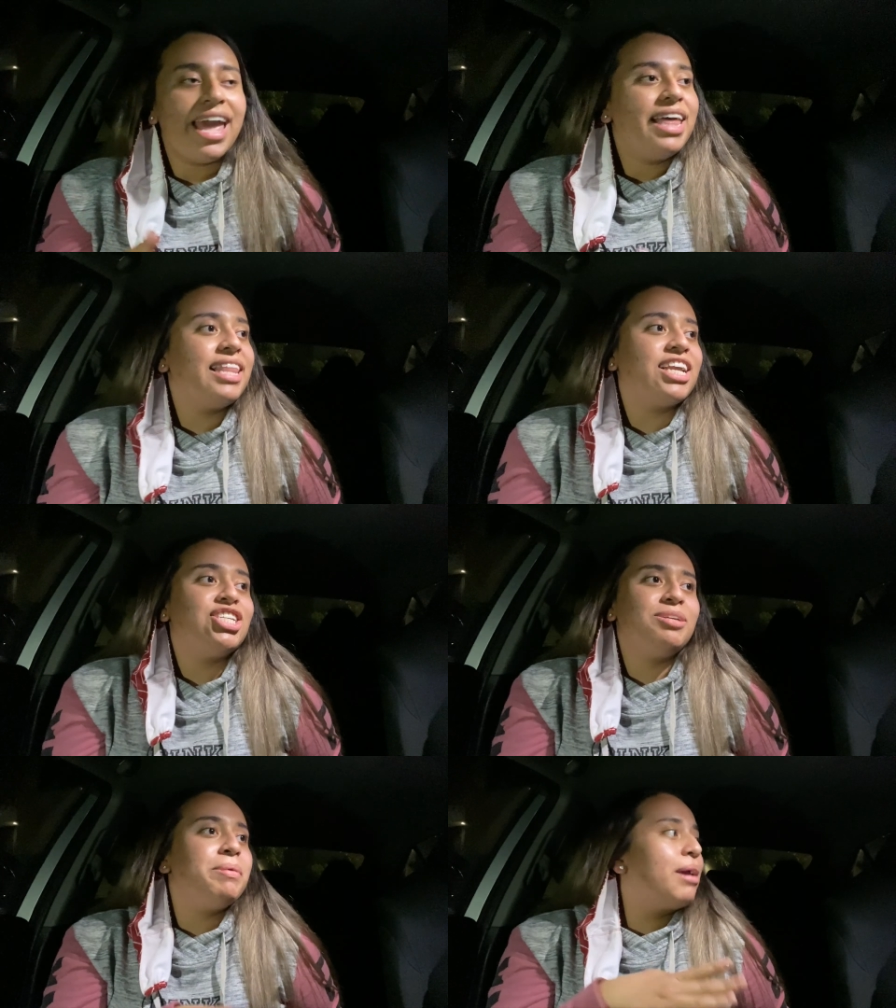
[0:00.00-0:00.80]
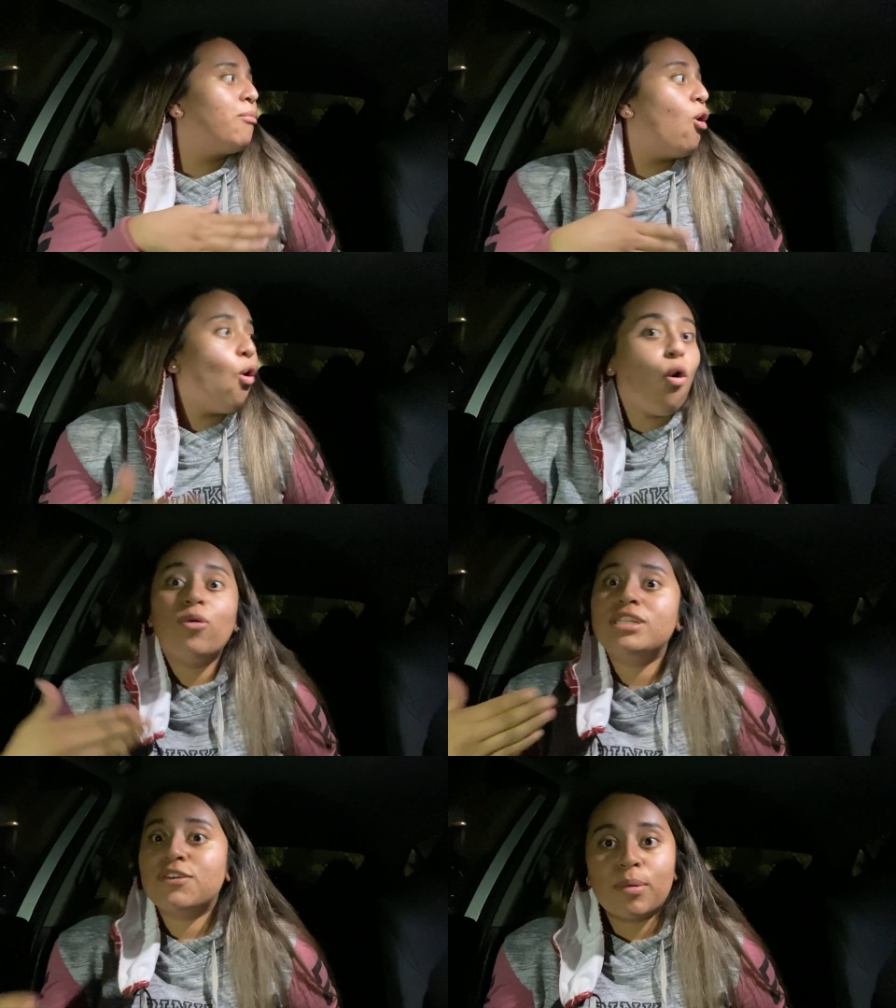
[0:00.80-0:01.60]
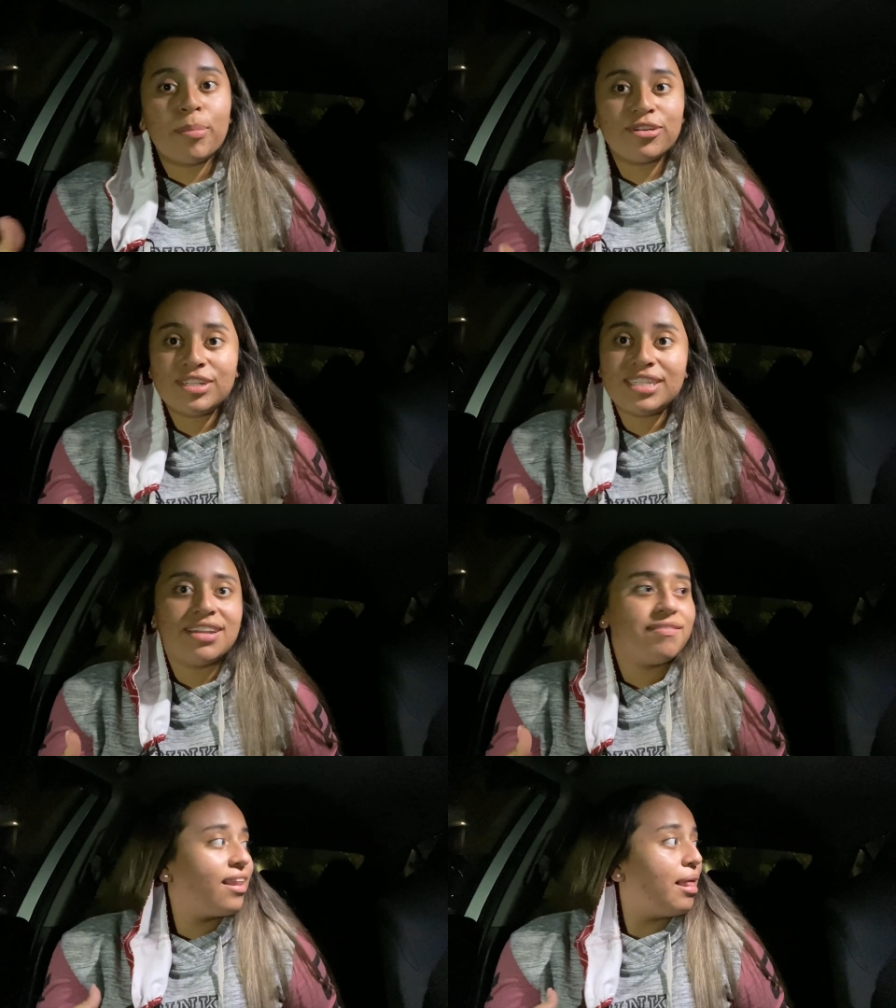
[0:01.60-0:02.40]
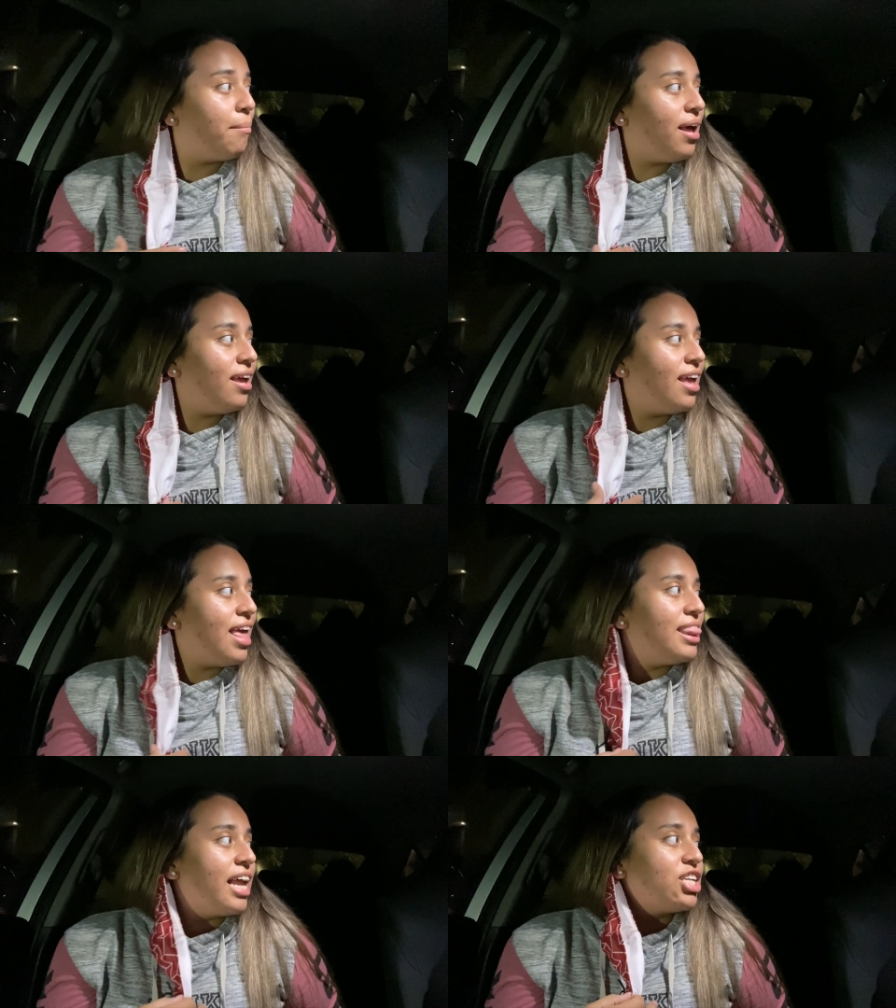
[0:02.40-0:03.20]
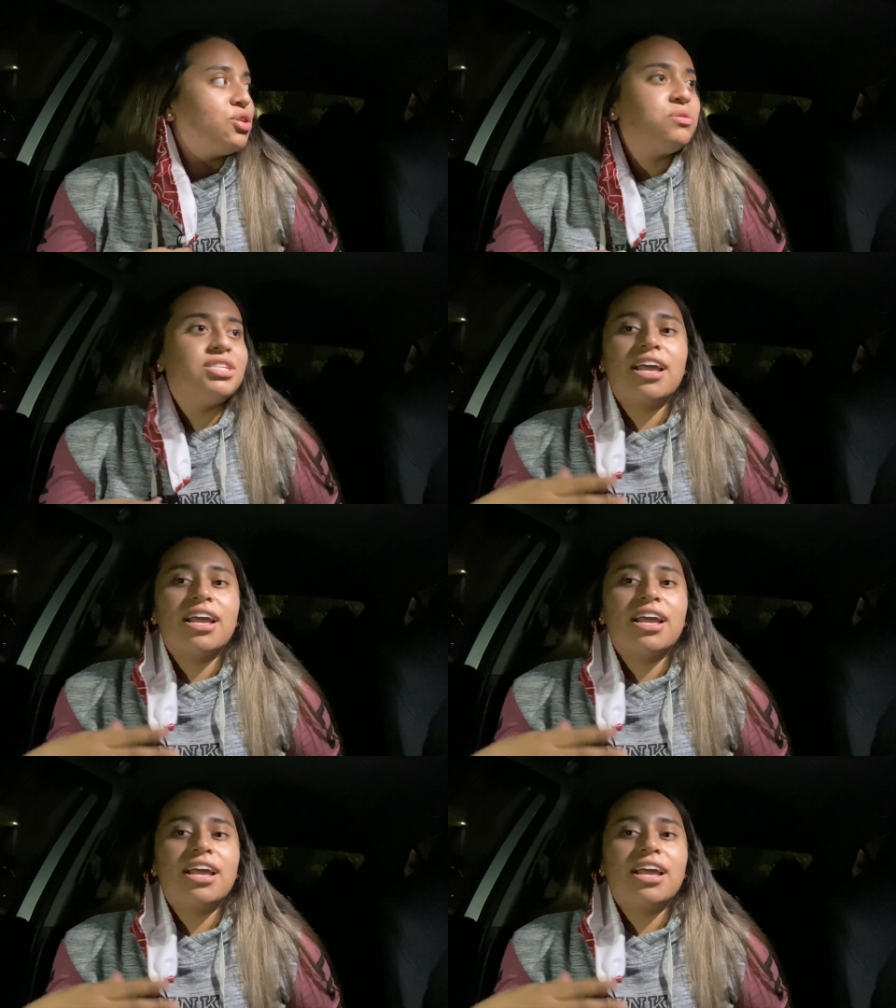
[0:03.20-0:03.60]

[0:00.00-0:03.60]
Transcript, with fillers: like she became a whole different person like she was yeah.